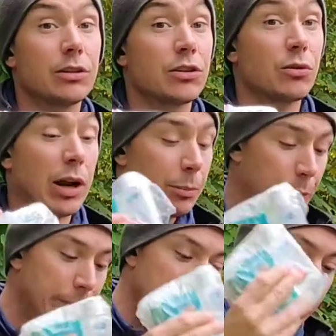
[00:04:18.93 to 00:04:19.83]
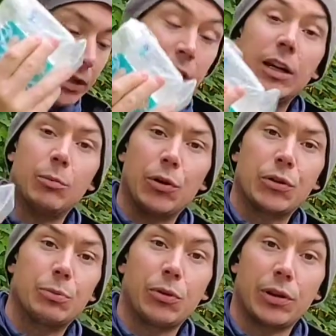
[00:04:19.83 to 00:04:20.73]
scrap. And
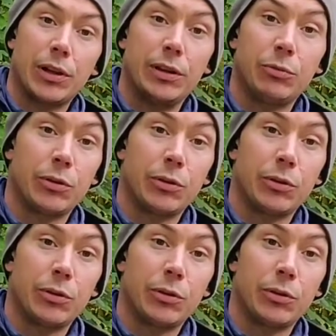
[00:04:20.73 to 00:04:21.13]
most importantly,